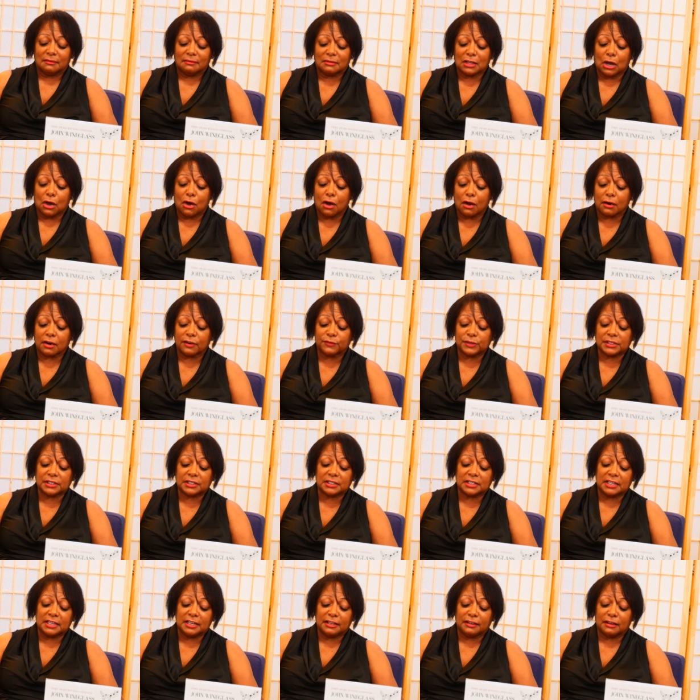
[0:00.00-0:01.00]
The
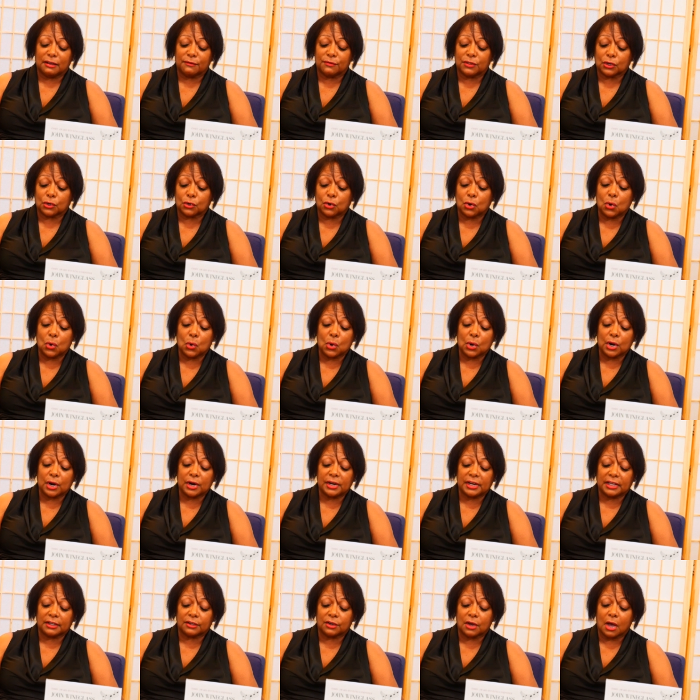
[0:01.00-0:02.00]
harvesting of the
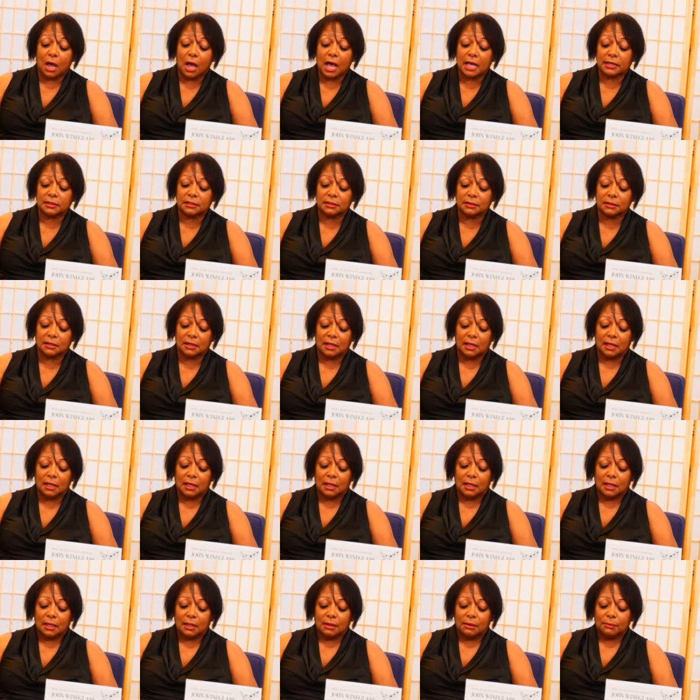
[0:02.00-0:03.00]
corn and cotton,
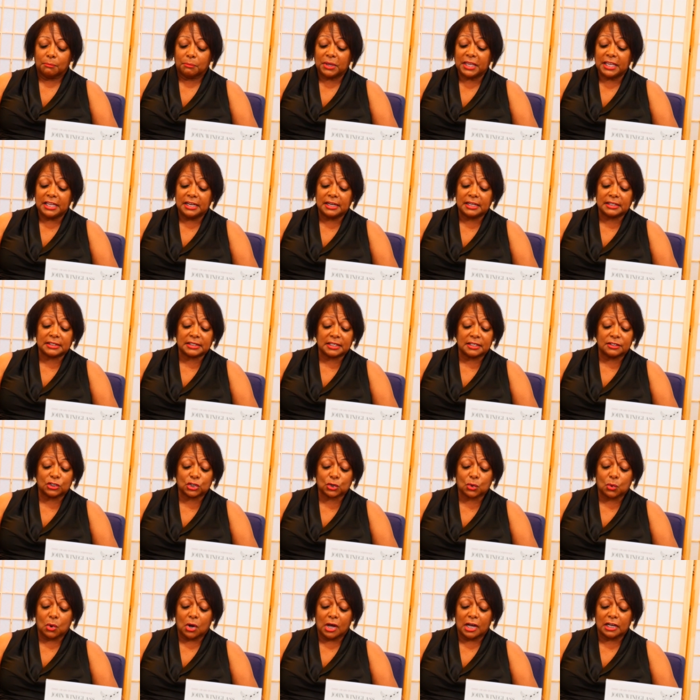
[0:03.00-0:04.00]
peanuts and
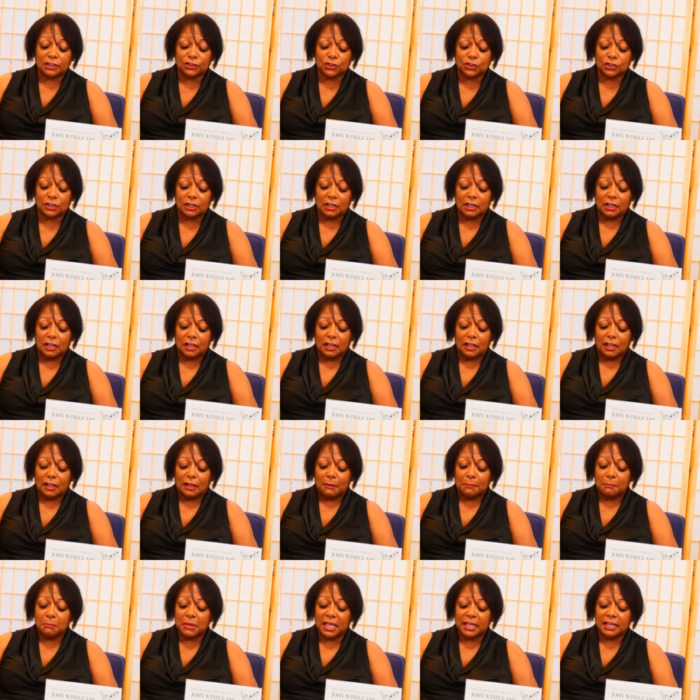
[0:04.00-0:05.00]
squash,
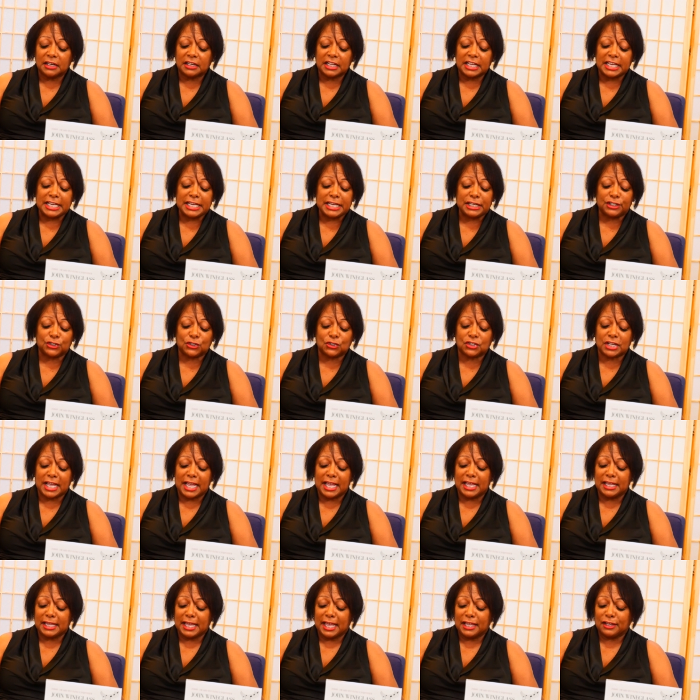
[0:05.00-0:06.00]
made each
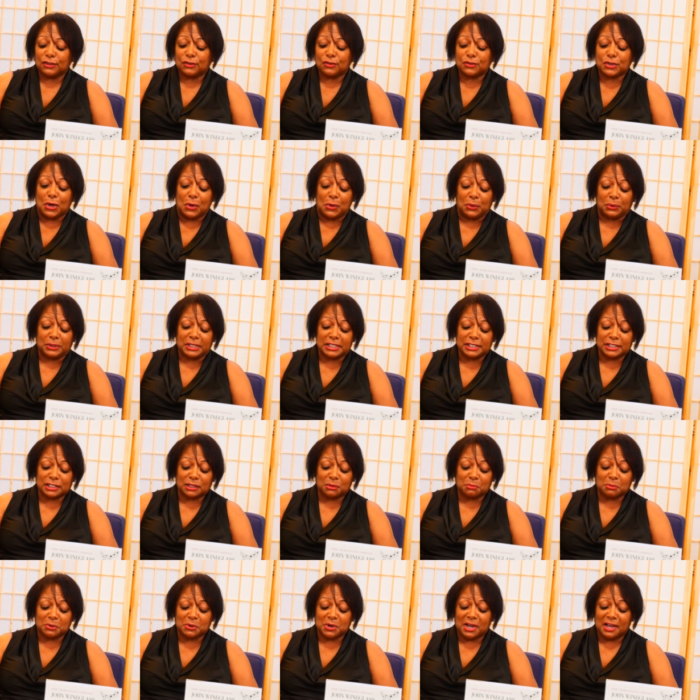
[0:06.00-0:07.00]
day a golden
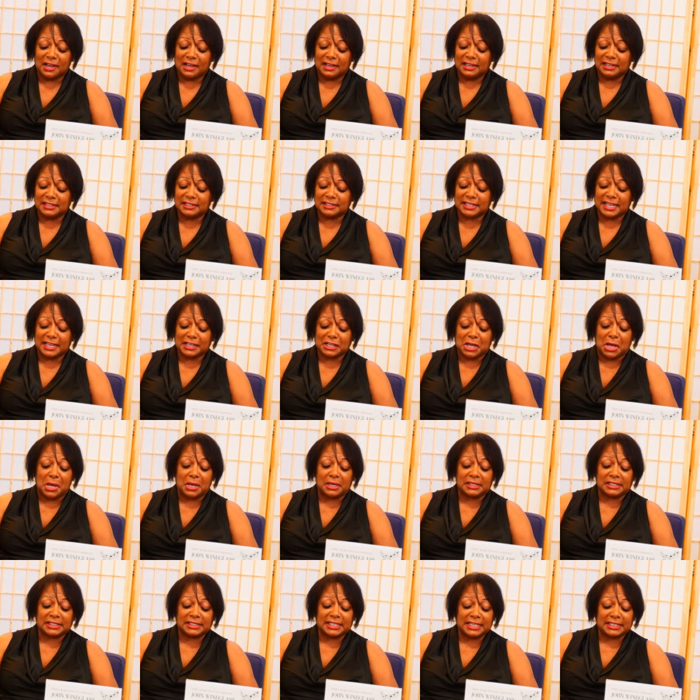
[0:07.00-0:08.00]
surprise that
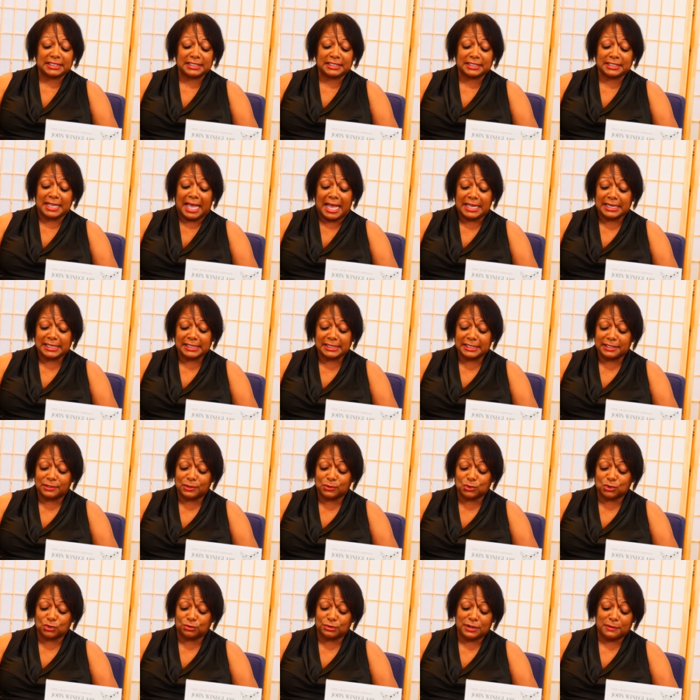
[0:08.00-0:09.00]
caused excited
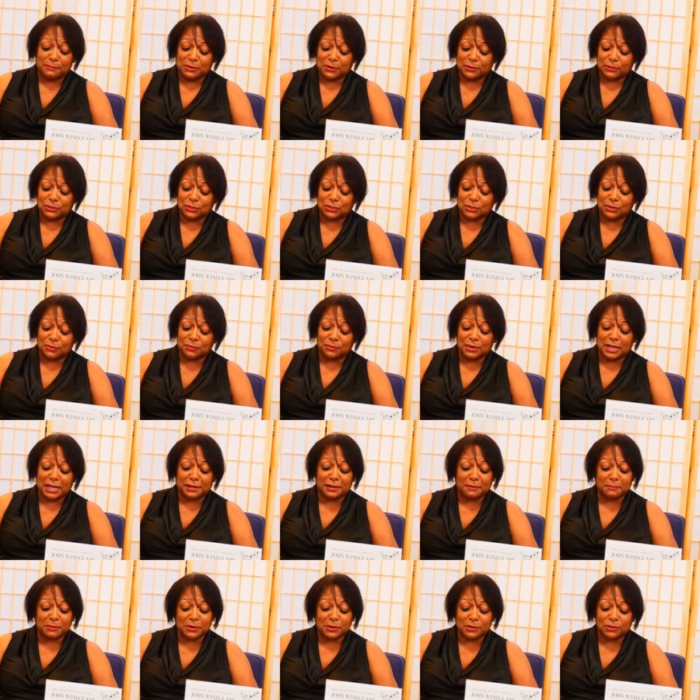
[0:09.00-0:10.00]
little tremors to run
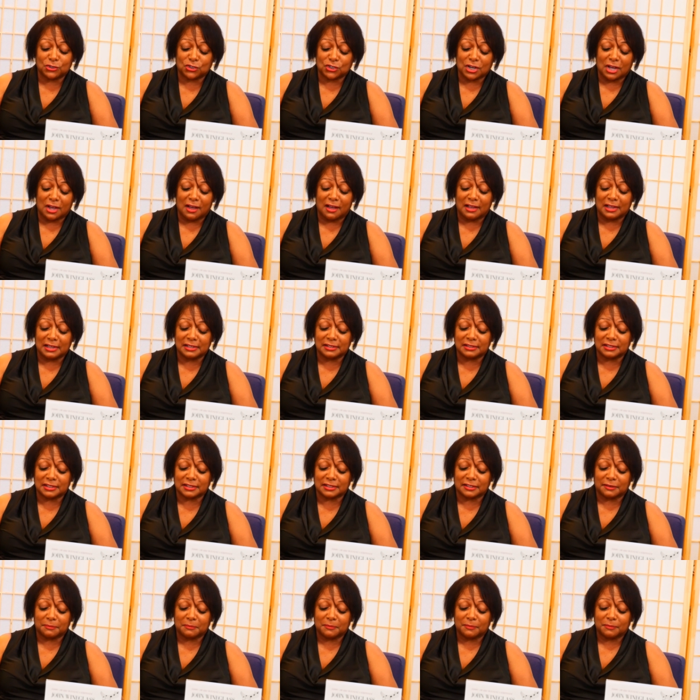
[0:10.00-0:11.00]
up her
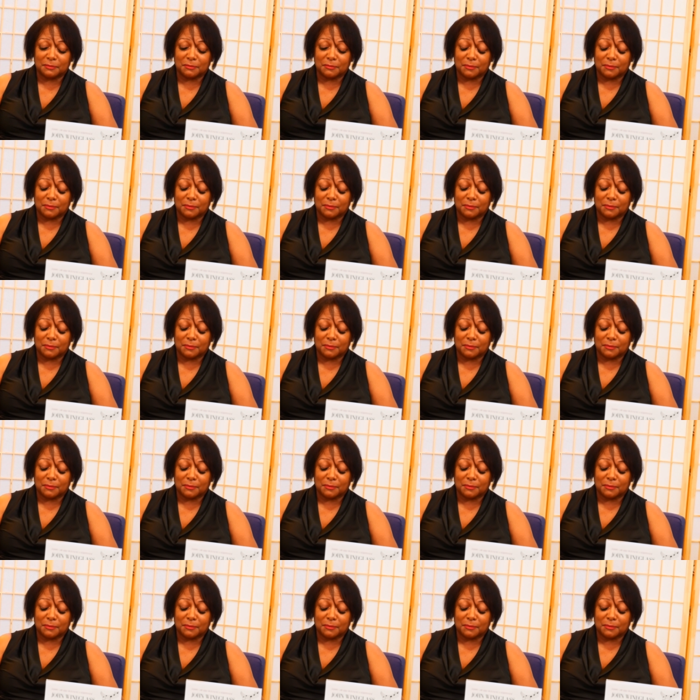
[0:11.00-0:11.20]
jaws.